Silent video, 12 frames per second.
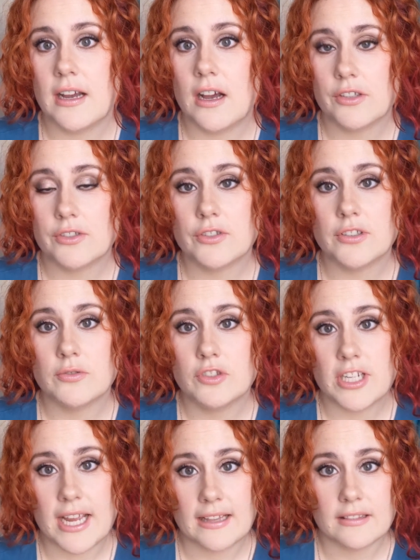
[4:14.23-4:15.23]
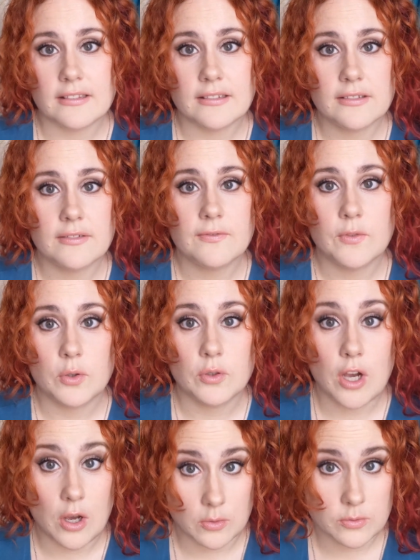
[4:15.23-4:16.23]
Argan Oil Gel for
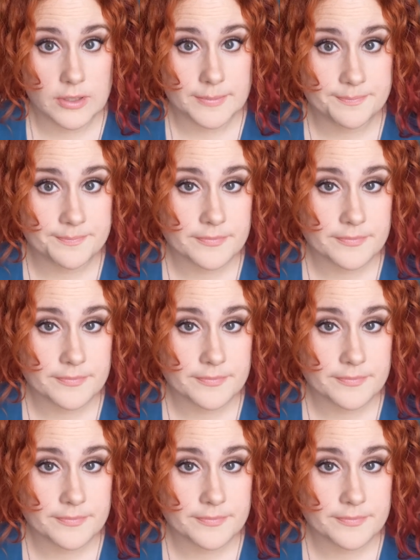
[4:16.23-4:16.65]
hold